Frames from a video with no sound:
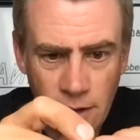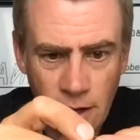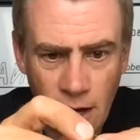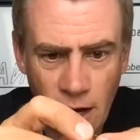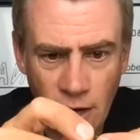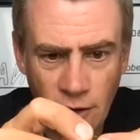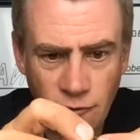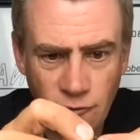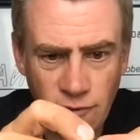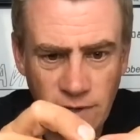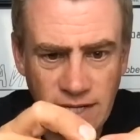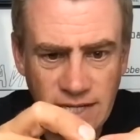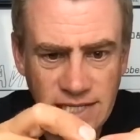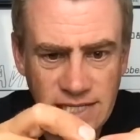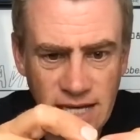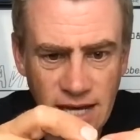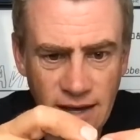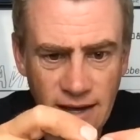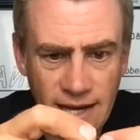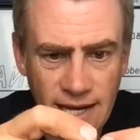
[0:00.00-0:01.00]
I'd
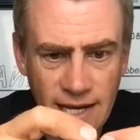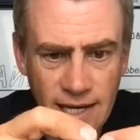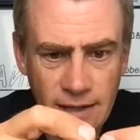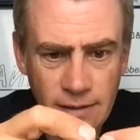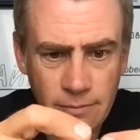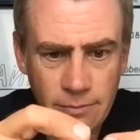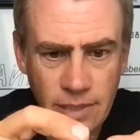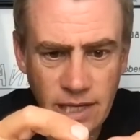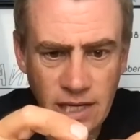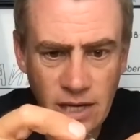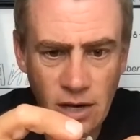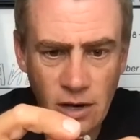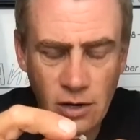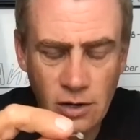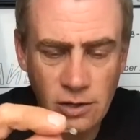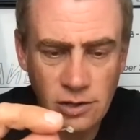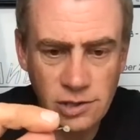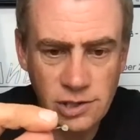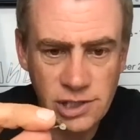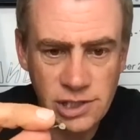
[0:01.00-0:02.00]
retie it
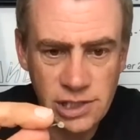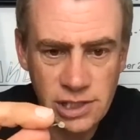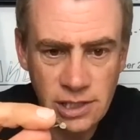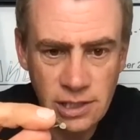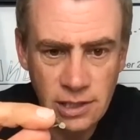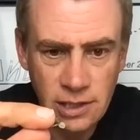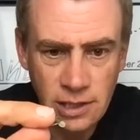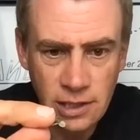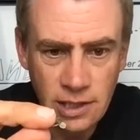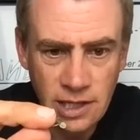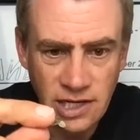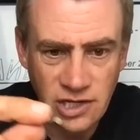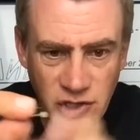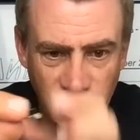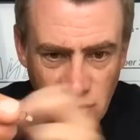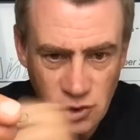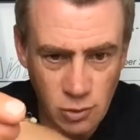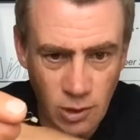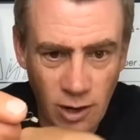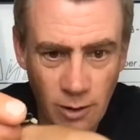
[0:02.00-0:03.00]
because it's
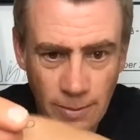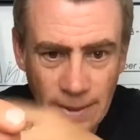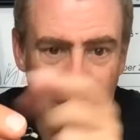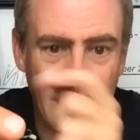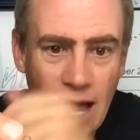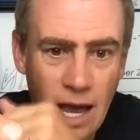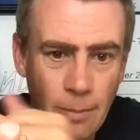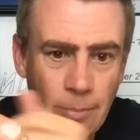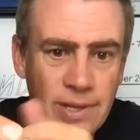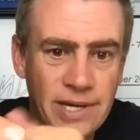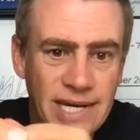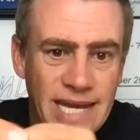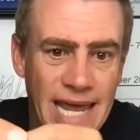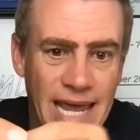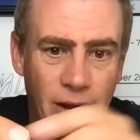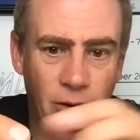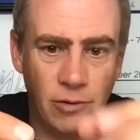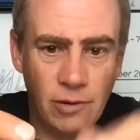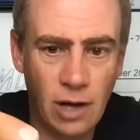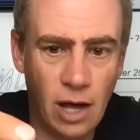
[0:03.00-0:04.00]
just where I've been up and
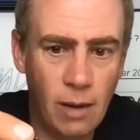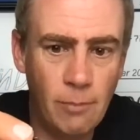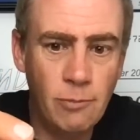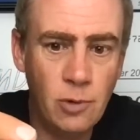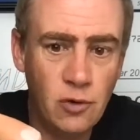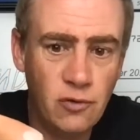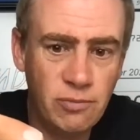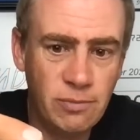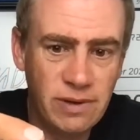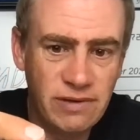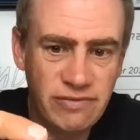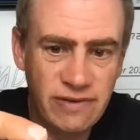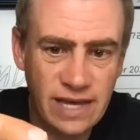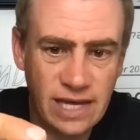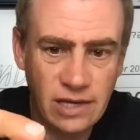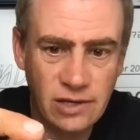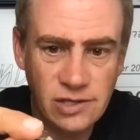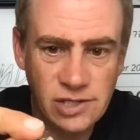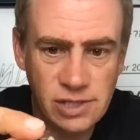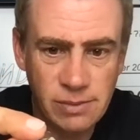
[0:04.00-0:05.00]
down, like moving my
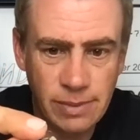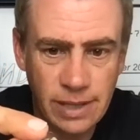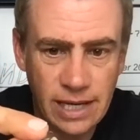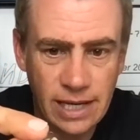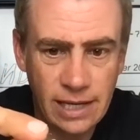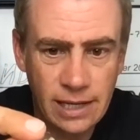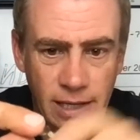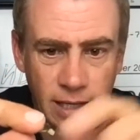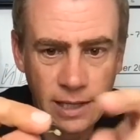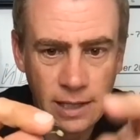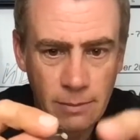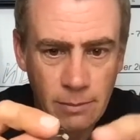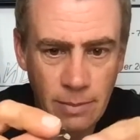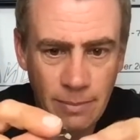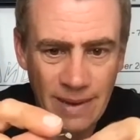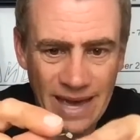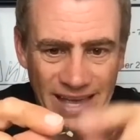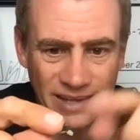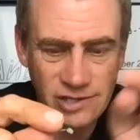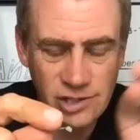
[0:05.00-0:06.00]
fingers a bit. My
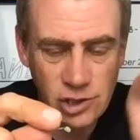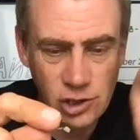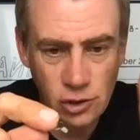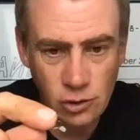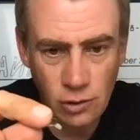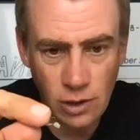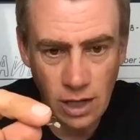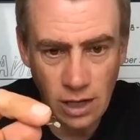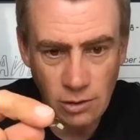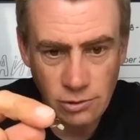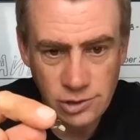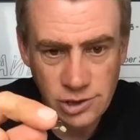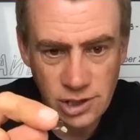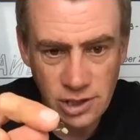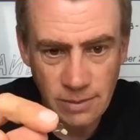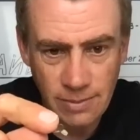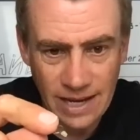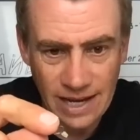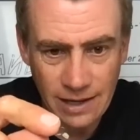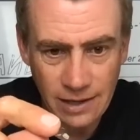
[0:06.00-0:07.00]
band's too close to
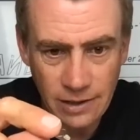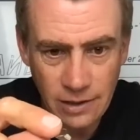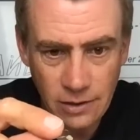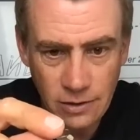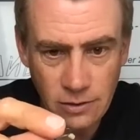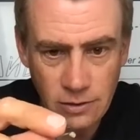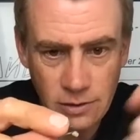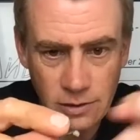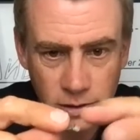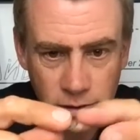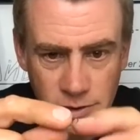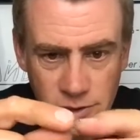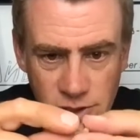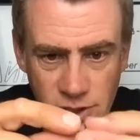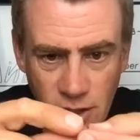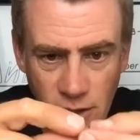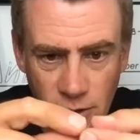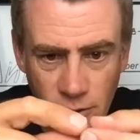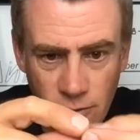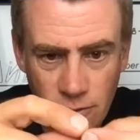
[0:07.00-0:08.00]
the back of the hook,
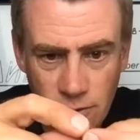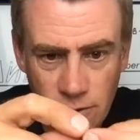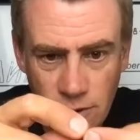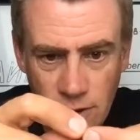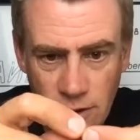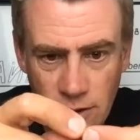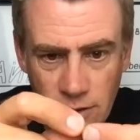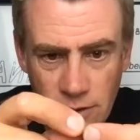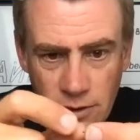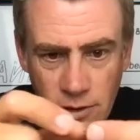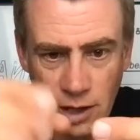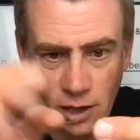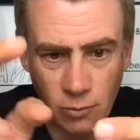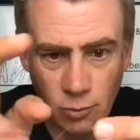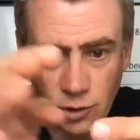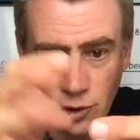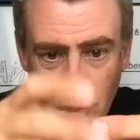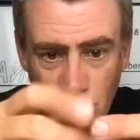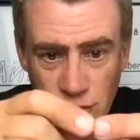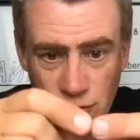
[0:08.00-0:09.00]
so I
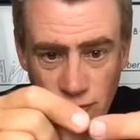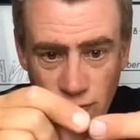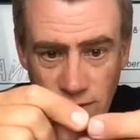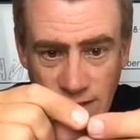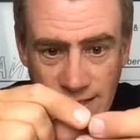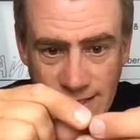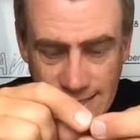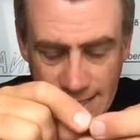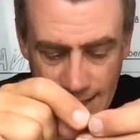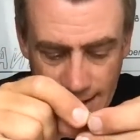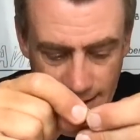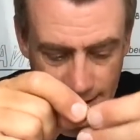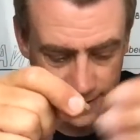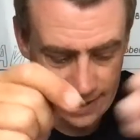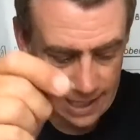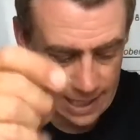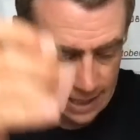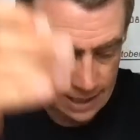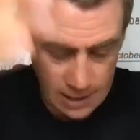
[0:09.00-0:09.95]
would just retie that.